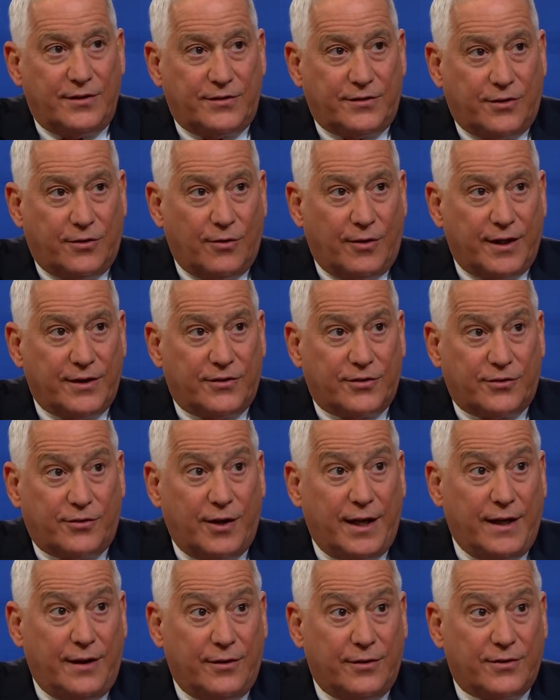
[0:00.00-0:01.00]
going
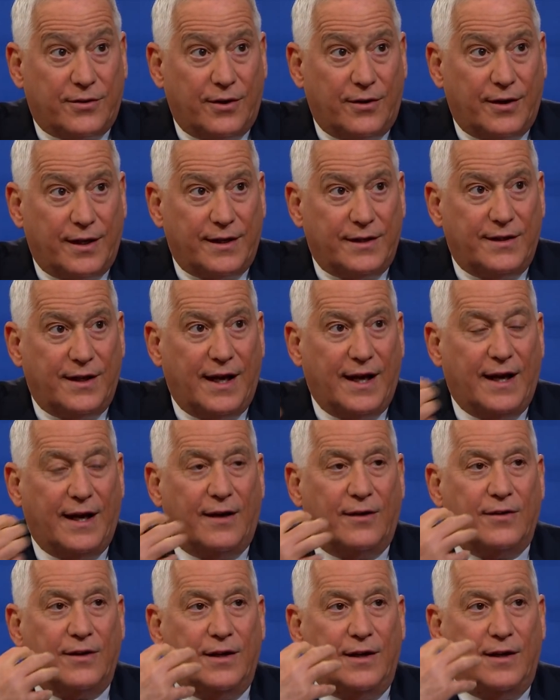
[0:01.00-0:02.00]
straight or turning
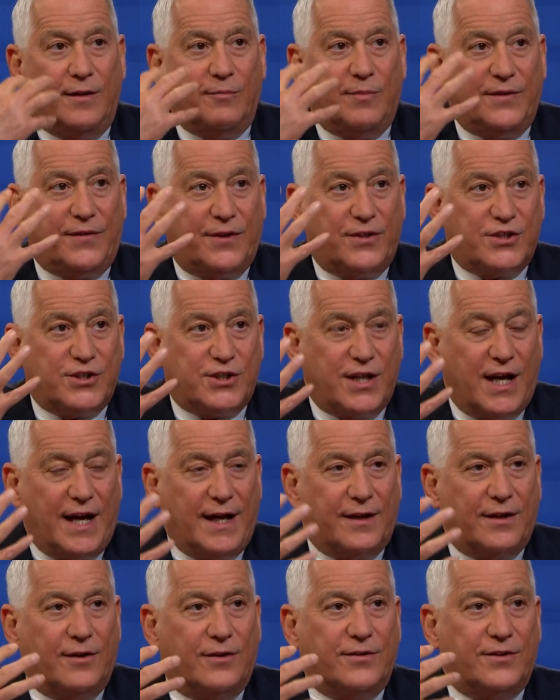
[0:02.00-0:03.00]
down, but the
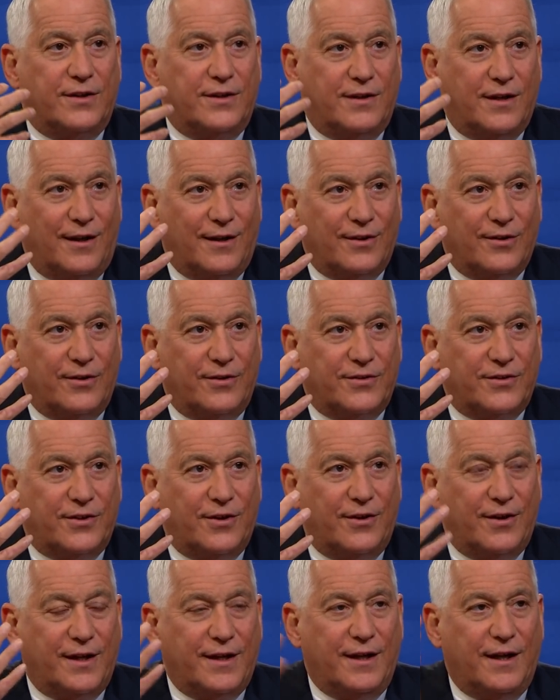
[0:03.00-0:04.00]
shadows and colors
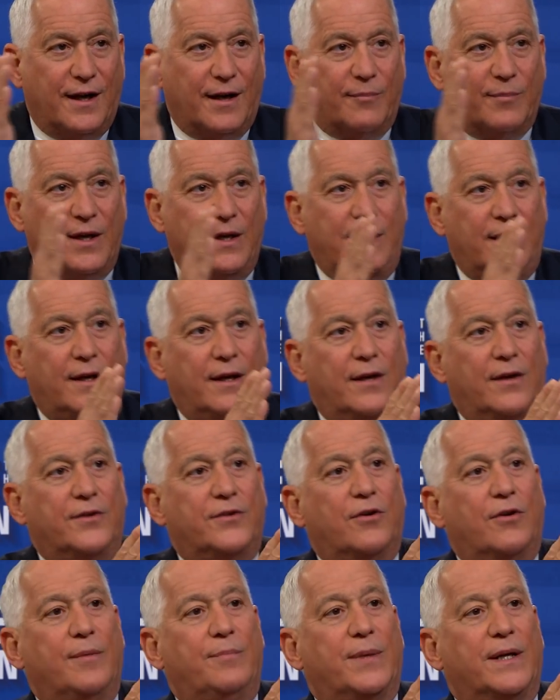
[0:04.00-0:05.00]
turning up.
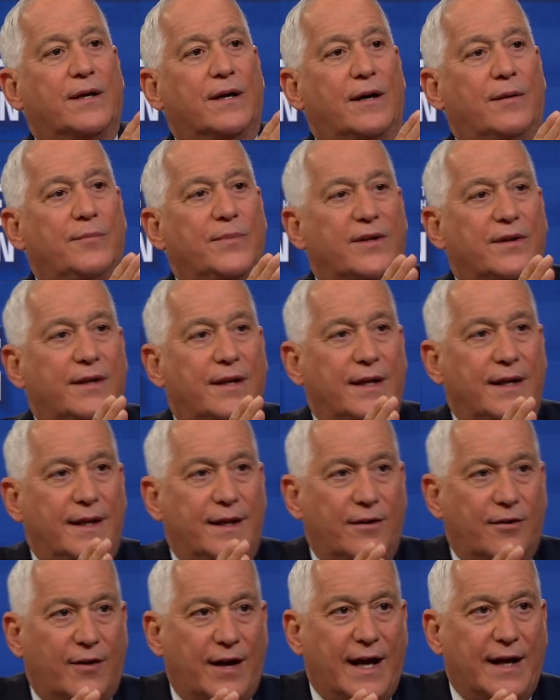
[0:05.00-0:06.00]
So it becomes an
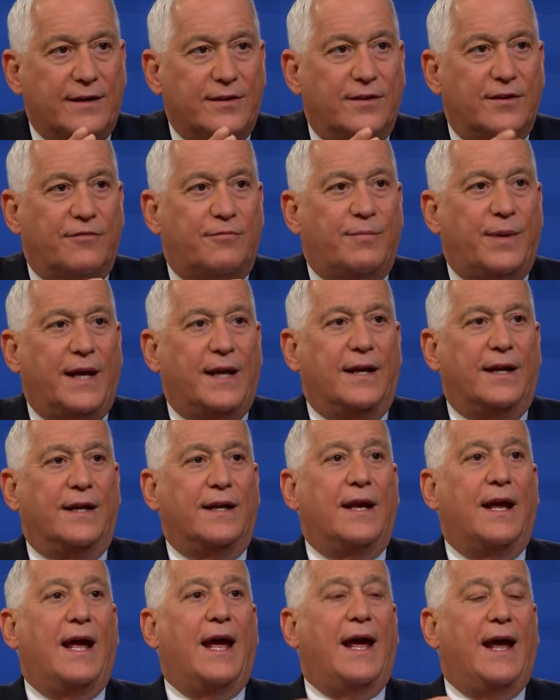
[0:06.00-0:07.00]
interactive painting.
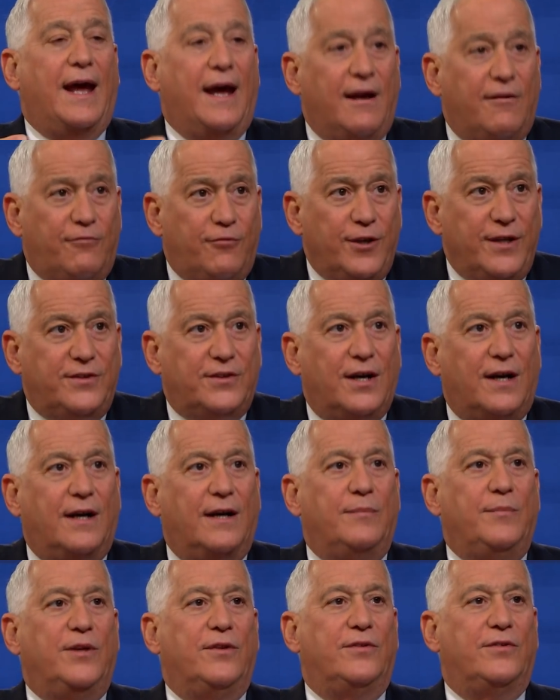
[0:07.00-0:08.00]
Mm. Every
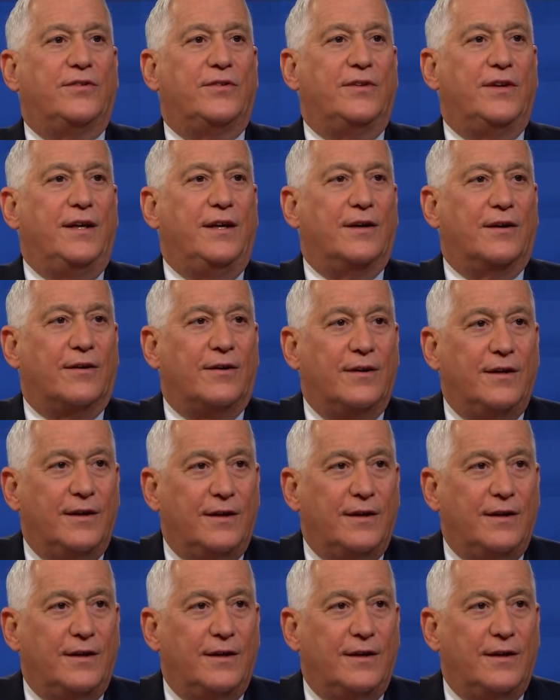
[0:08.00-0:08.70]
time you see her,